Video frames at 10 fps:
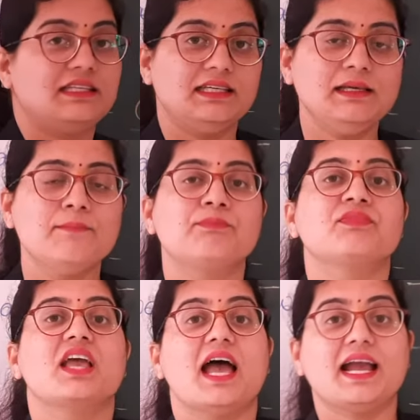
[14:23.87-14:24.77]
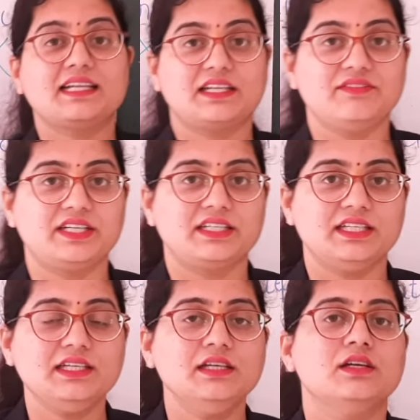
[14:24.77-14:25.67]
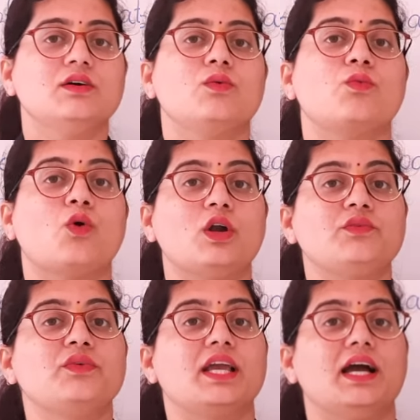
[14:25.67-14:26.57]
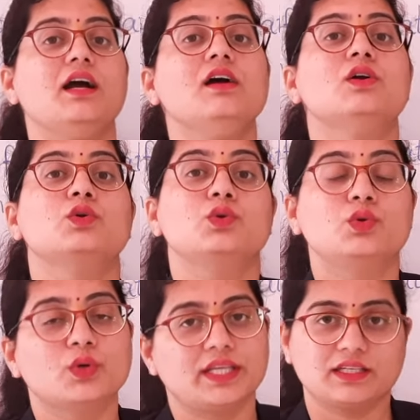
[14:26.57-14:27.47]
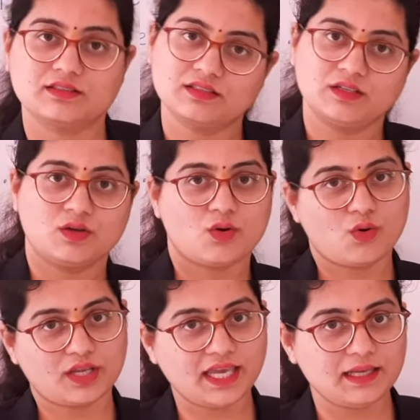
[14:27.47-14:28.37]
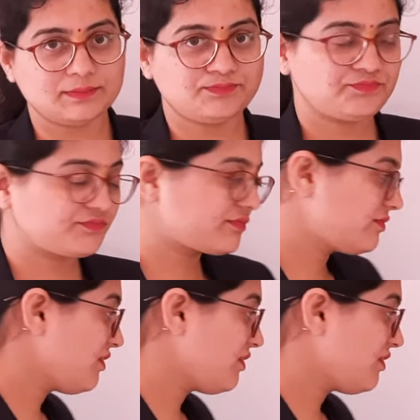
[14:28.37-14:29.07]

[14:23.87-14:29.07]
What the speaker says: the activity what we are doing. Okay,